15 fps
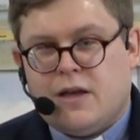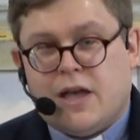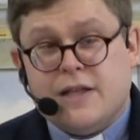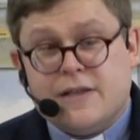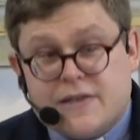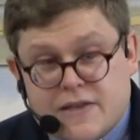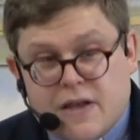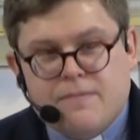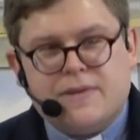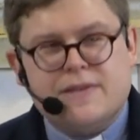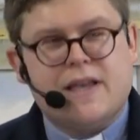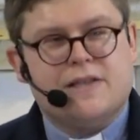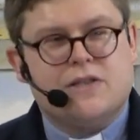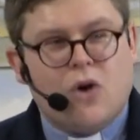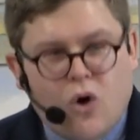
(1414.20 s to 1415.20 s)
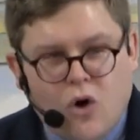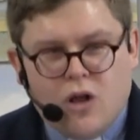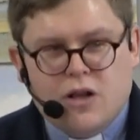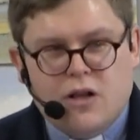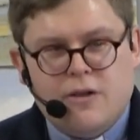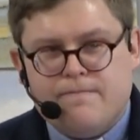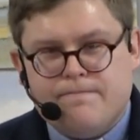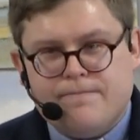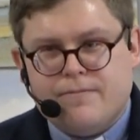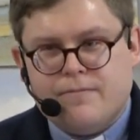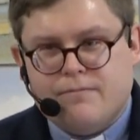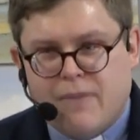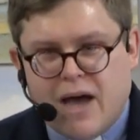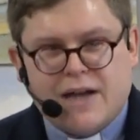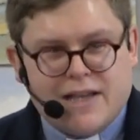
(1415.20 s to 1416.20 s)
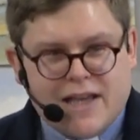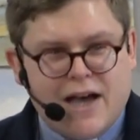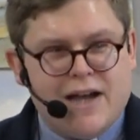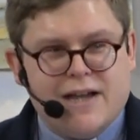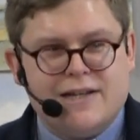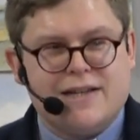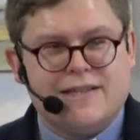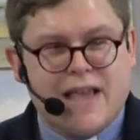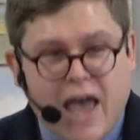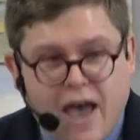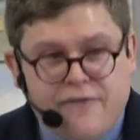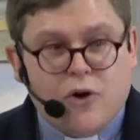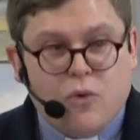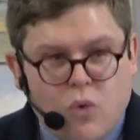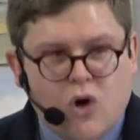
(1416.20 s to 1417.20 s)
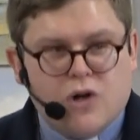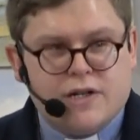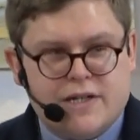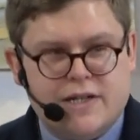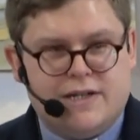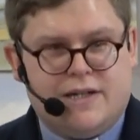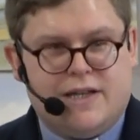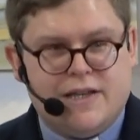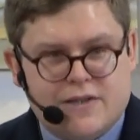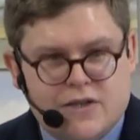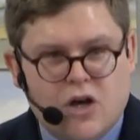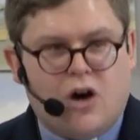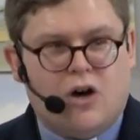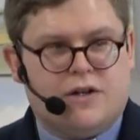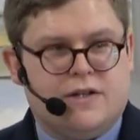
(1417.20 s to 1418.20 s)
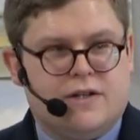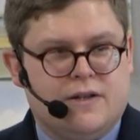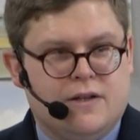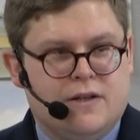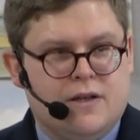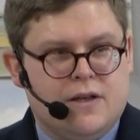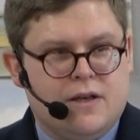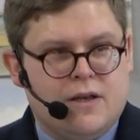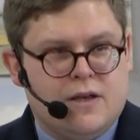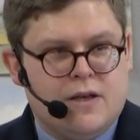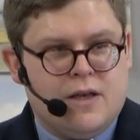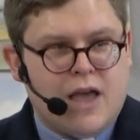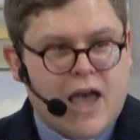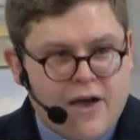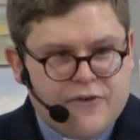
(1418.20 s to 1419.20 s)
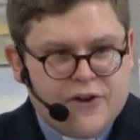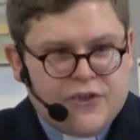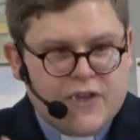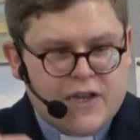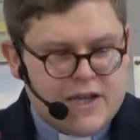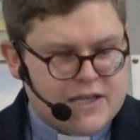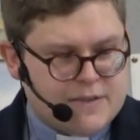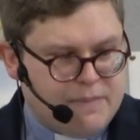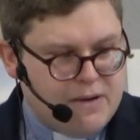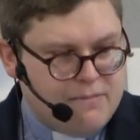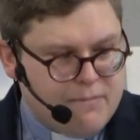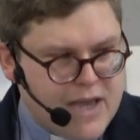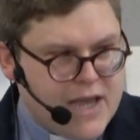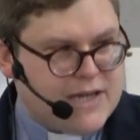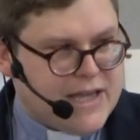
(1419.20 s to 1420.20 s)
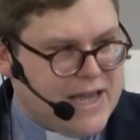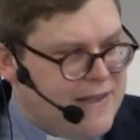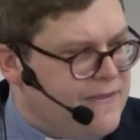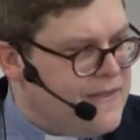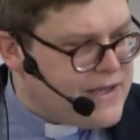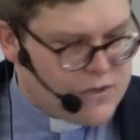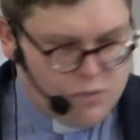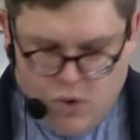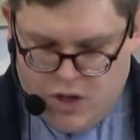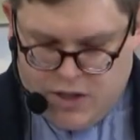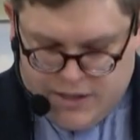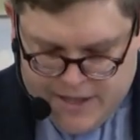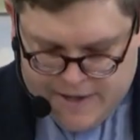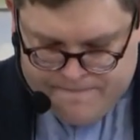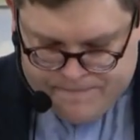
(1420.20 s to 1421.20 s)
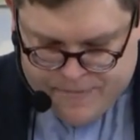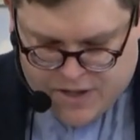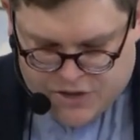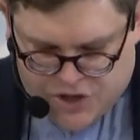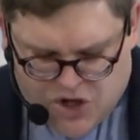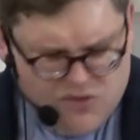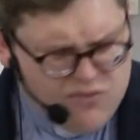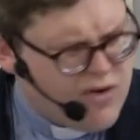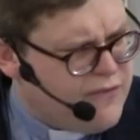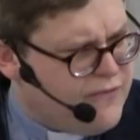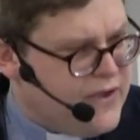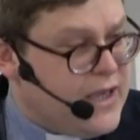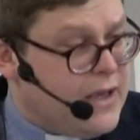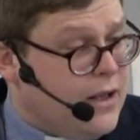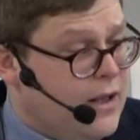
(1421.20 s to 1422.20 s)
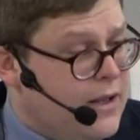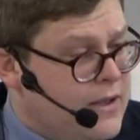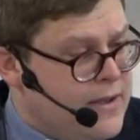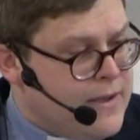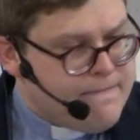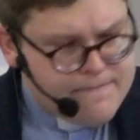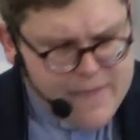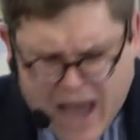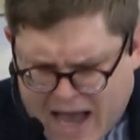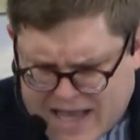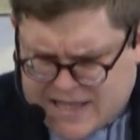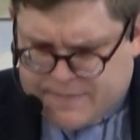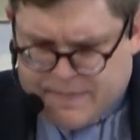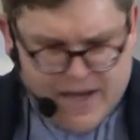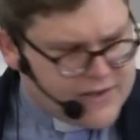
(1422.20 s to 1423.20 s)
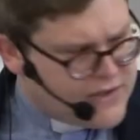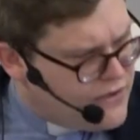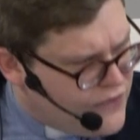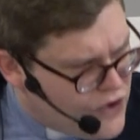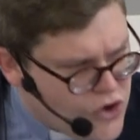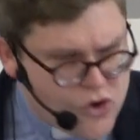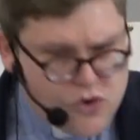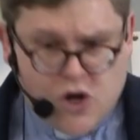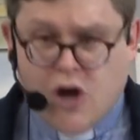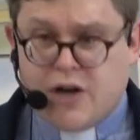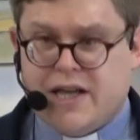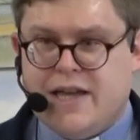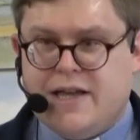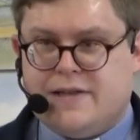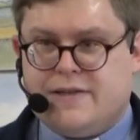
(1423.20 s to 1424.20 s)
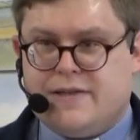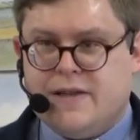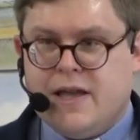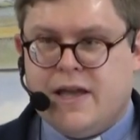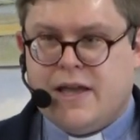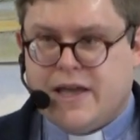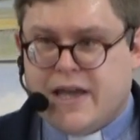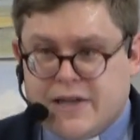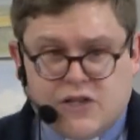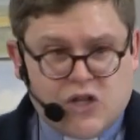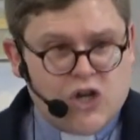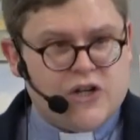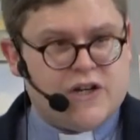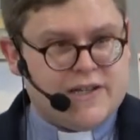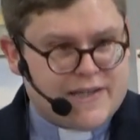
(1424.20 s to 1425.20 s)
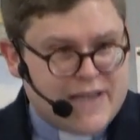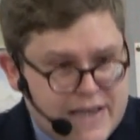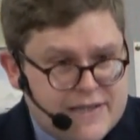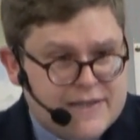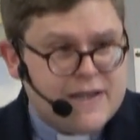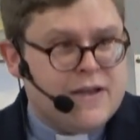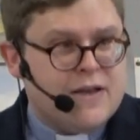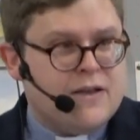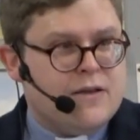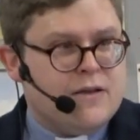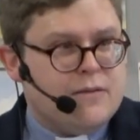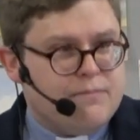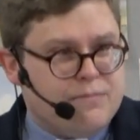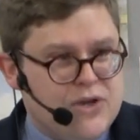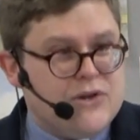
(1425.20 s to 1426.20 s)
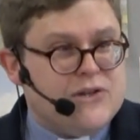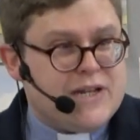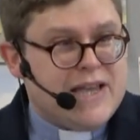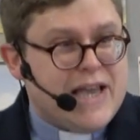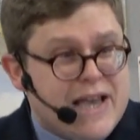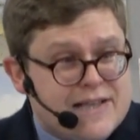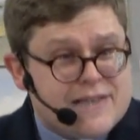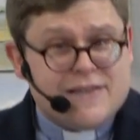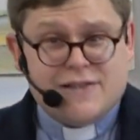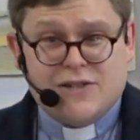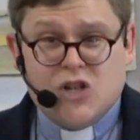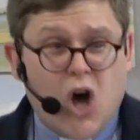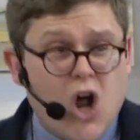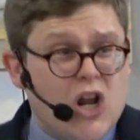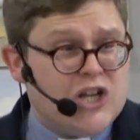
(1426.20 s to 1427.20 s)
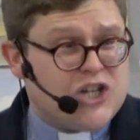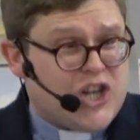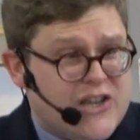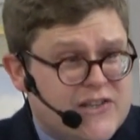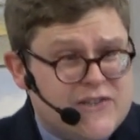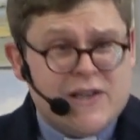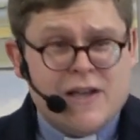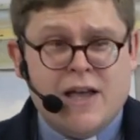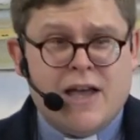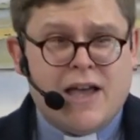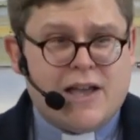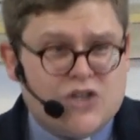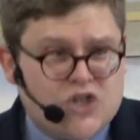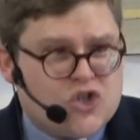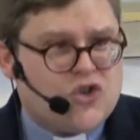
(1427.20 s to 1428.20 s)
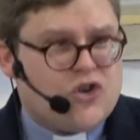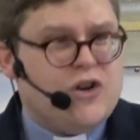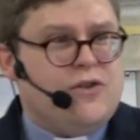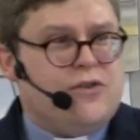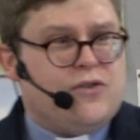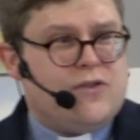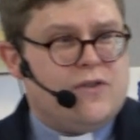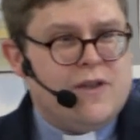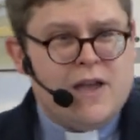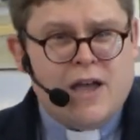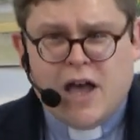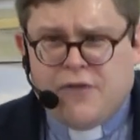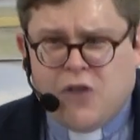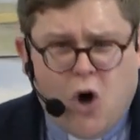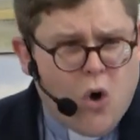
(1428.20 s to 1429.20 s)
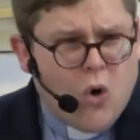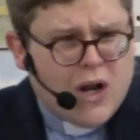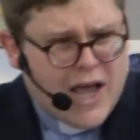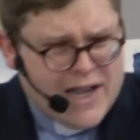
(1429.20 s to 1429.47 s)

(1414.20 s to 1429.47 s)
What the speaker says: In some sense, all mankind has ever wanted is God. Everything has been made in this world to reveal aspects of who God is. His goodness, his beauty, his knowledge, his truth. And the whole